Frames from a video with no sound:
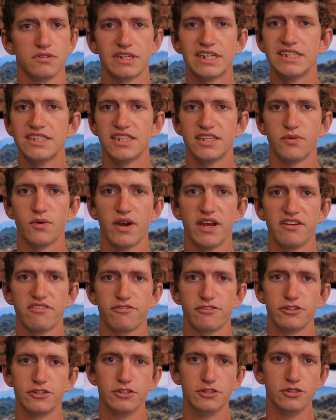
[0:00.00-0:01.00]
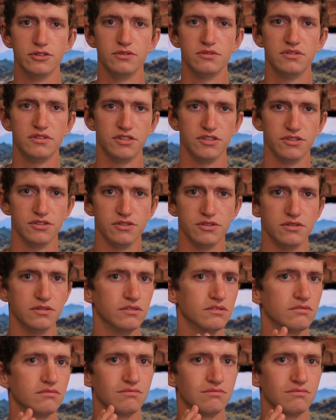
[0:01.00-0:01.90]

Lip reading: easy way for you to